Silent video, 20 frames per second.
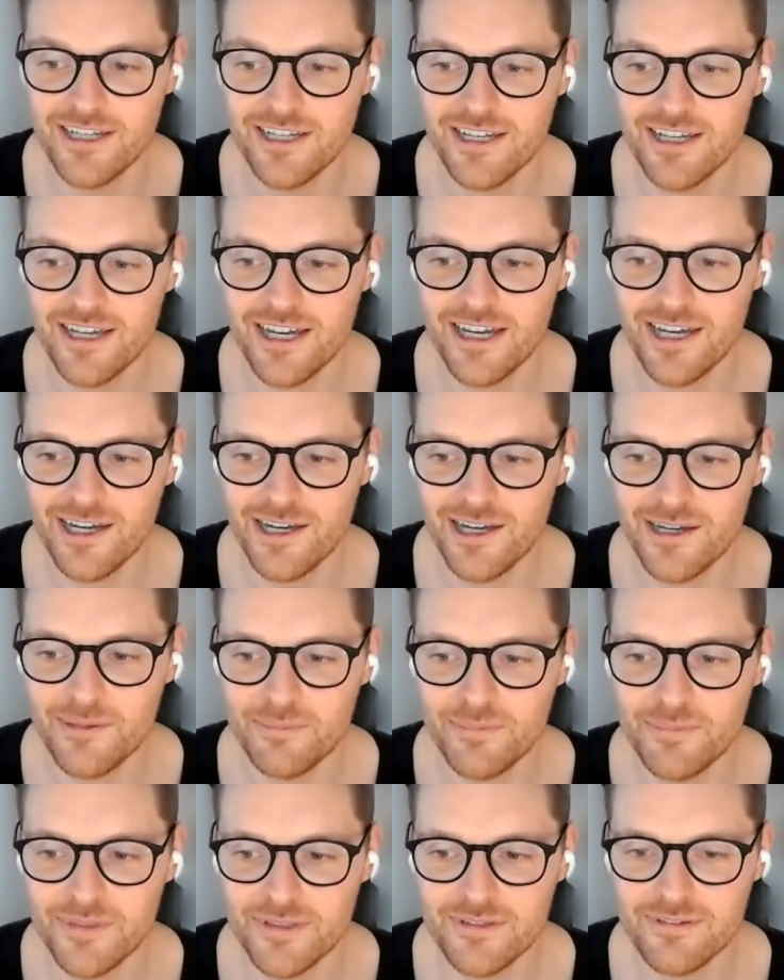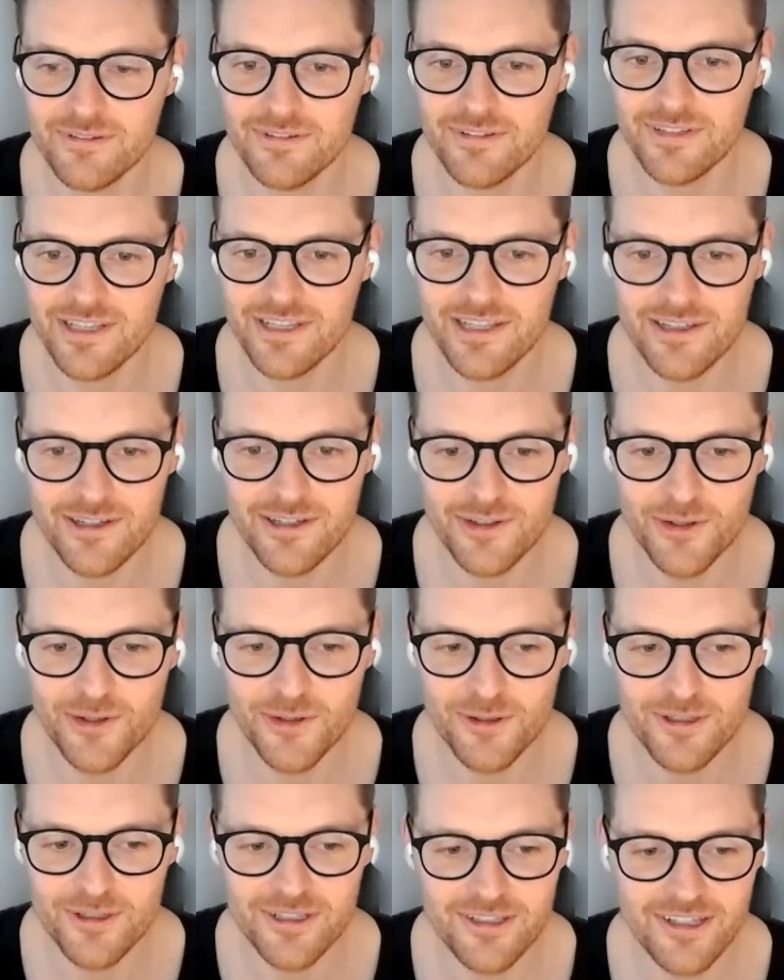But yeah,
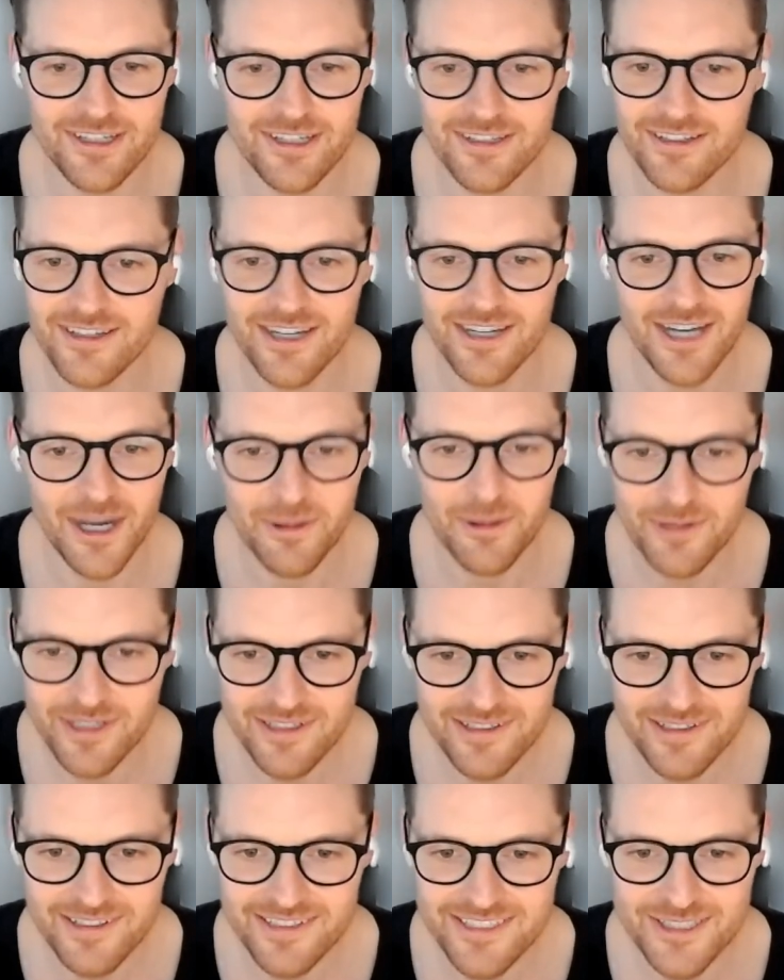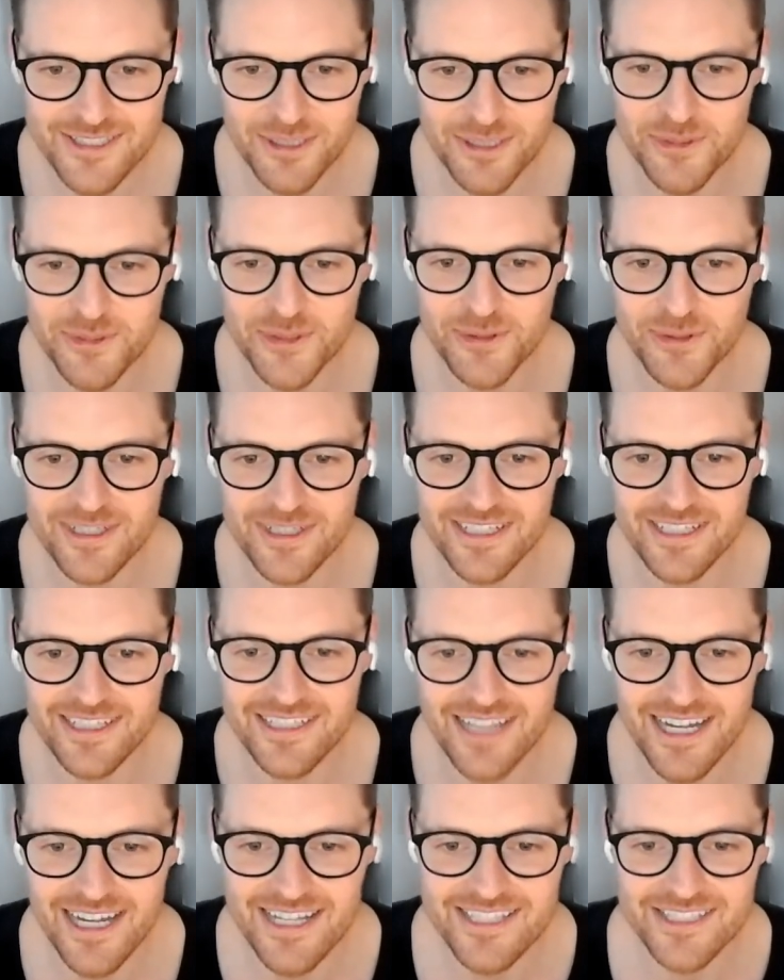Cory, like I'm going to stop talking and
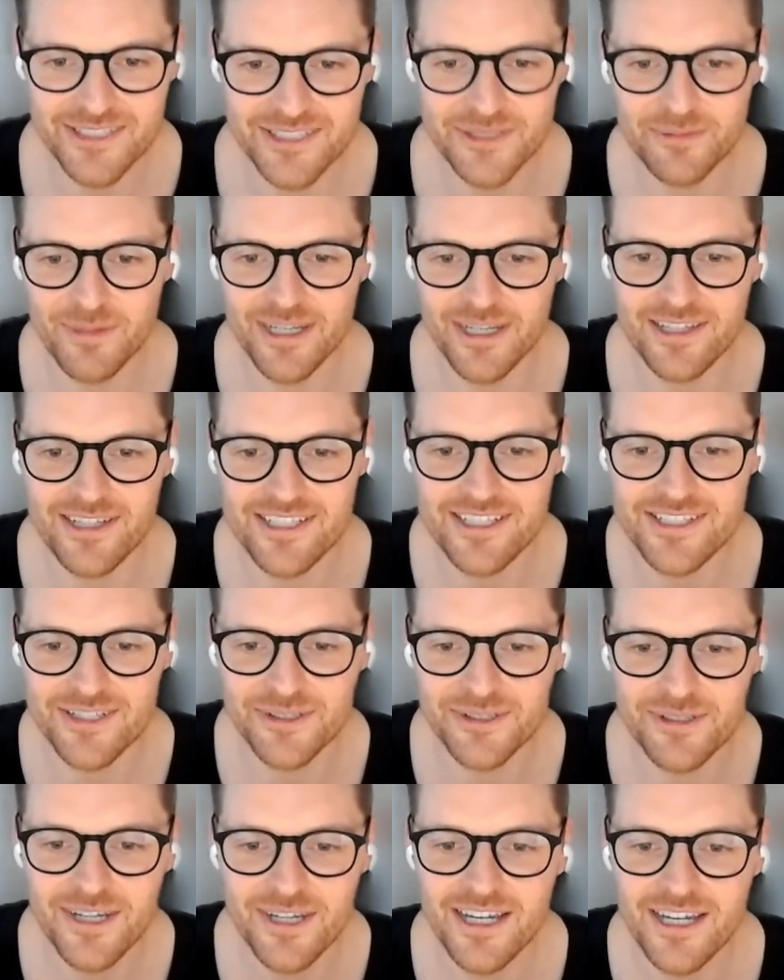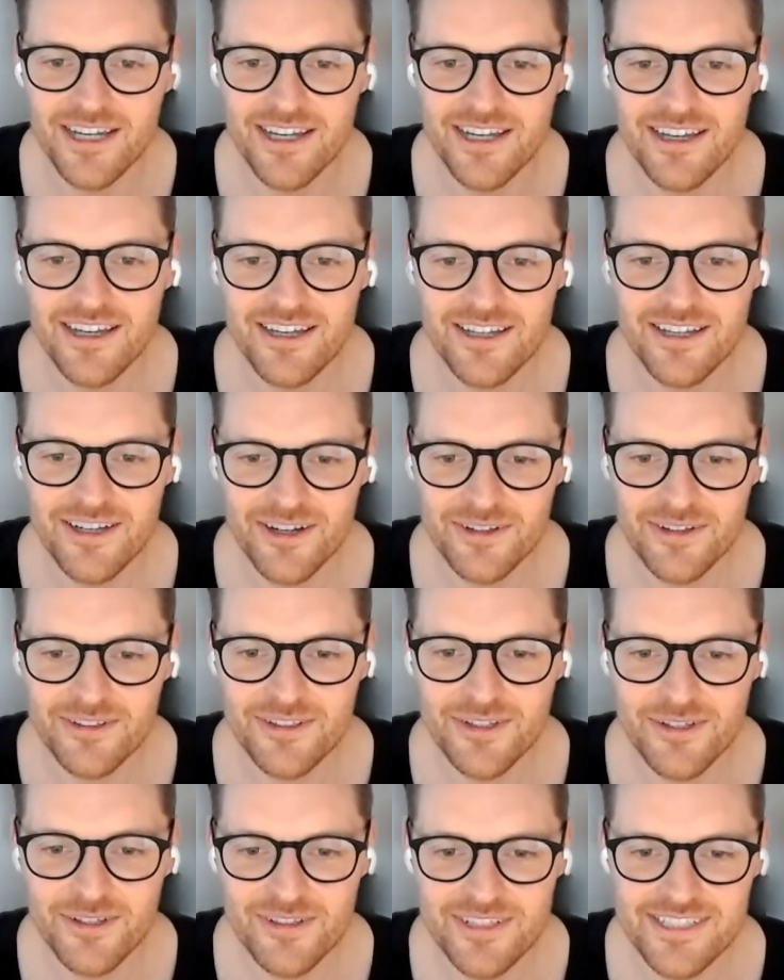ask you, mate. Like, so,
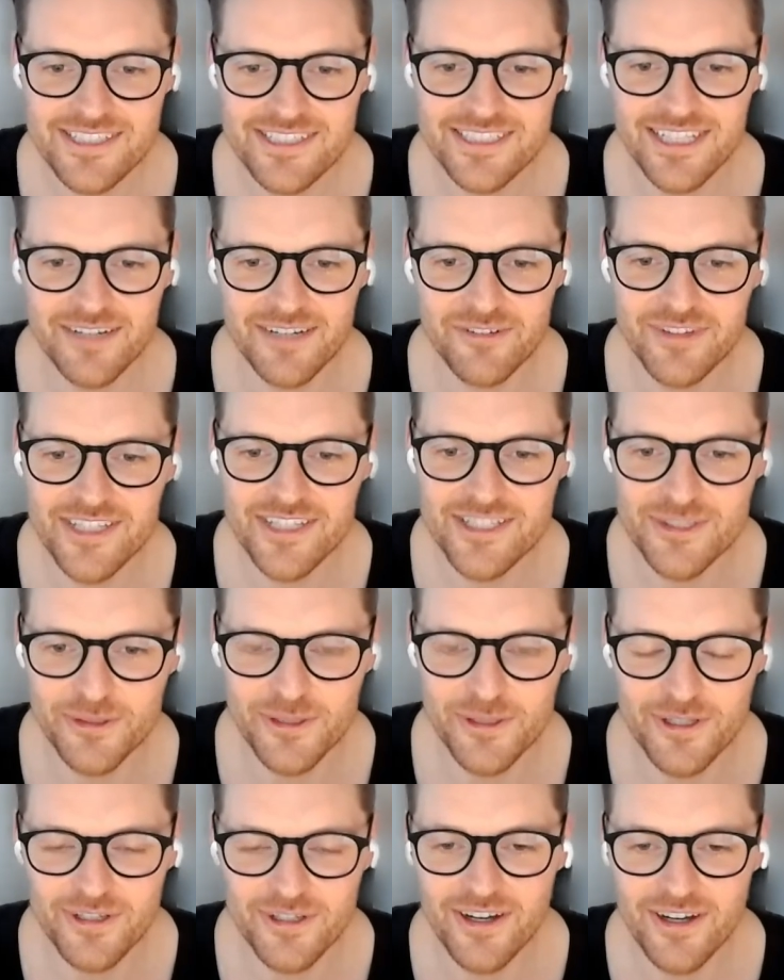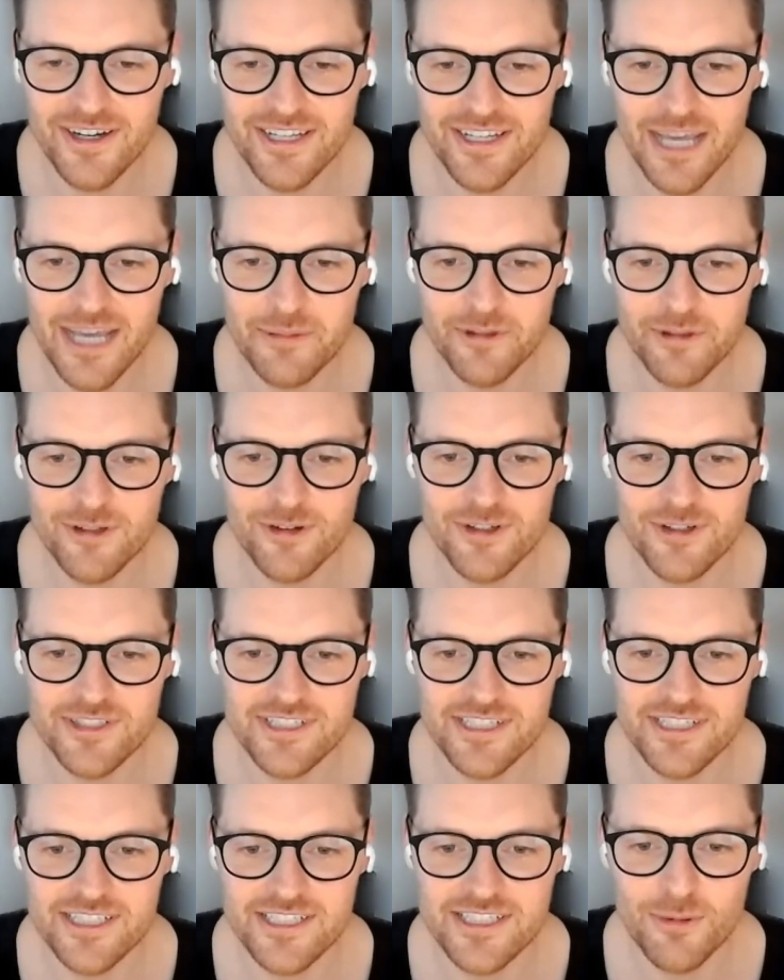you discovered this or you kind of came across
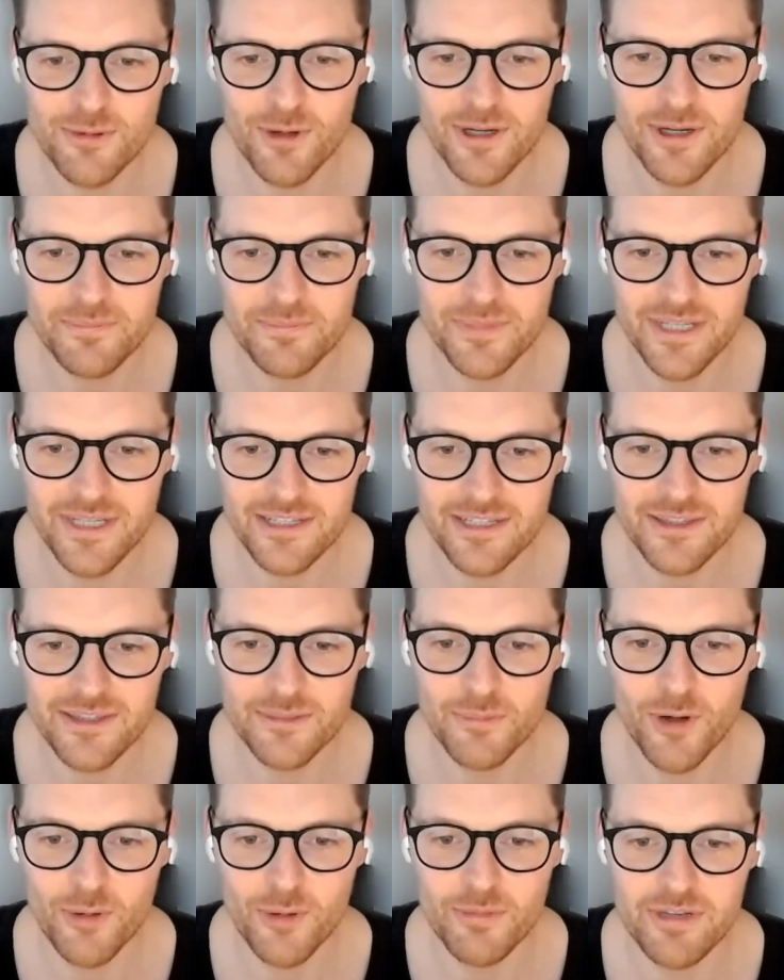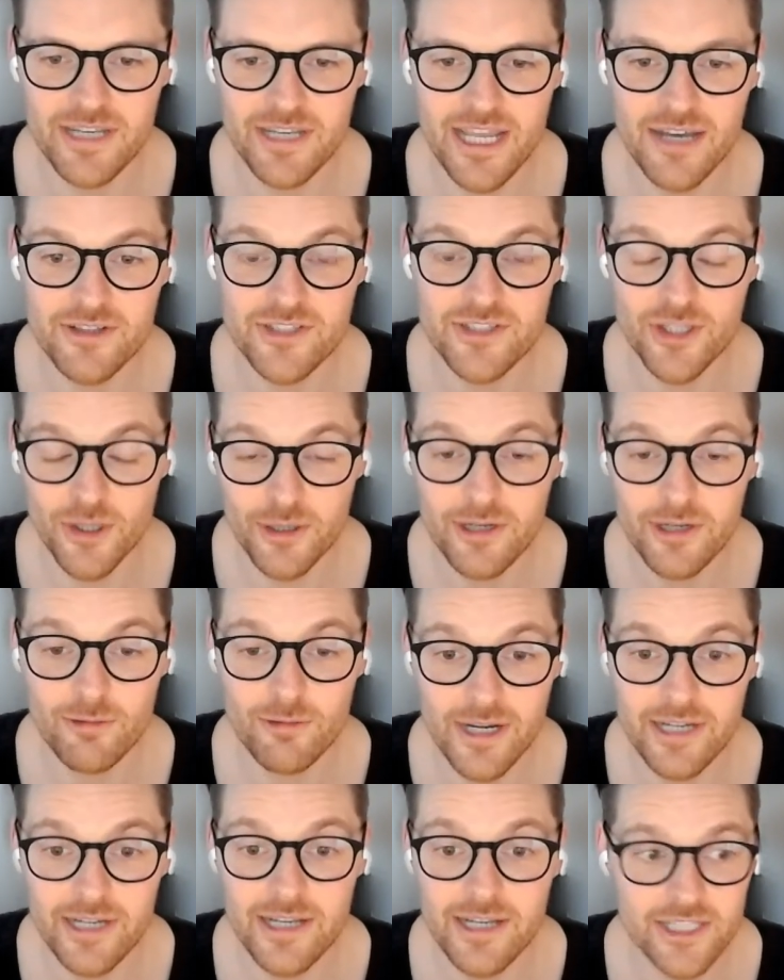it. It's quite big at the moment now. It's going
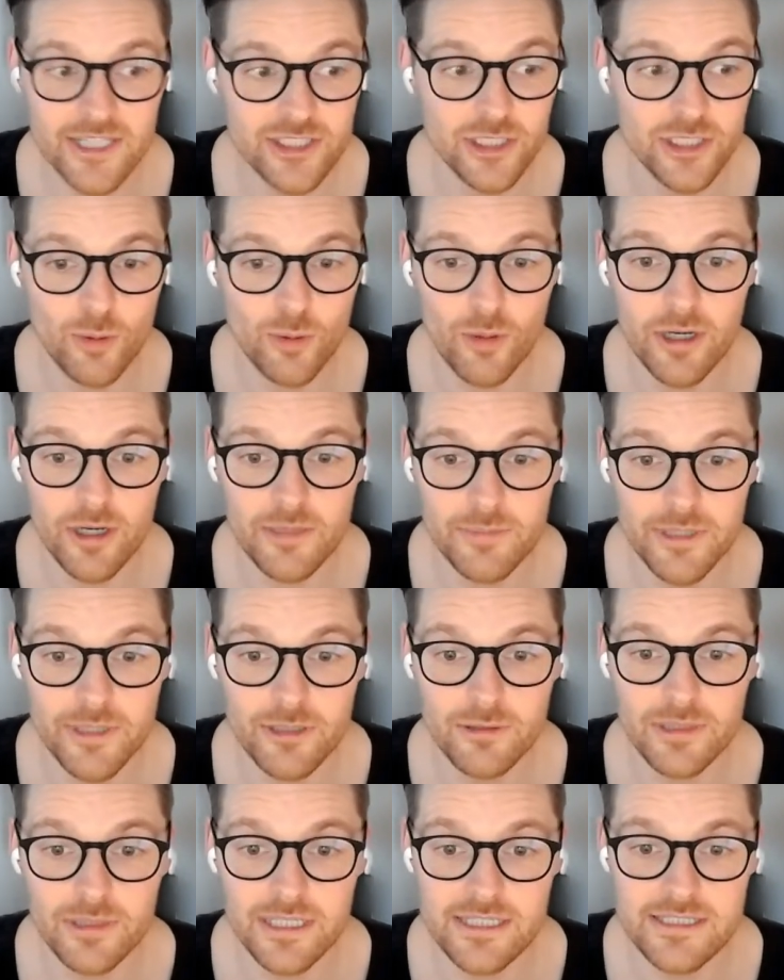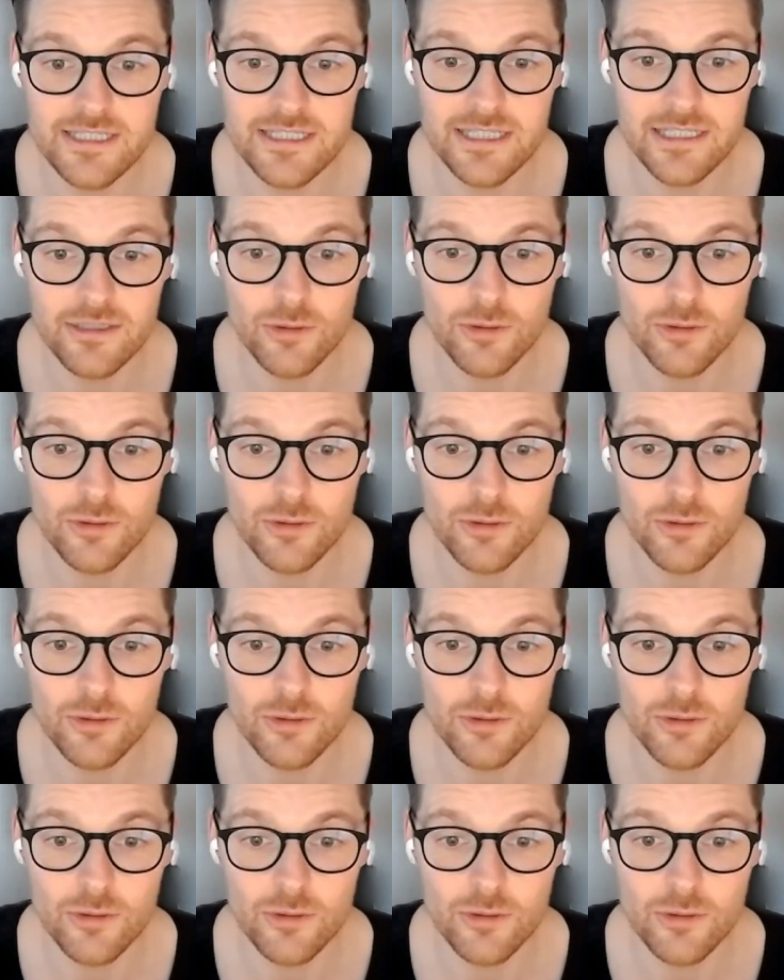around actually quite a bit on LinkedIn.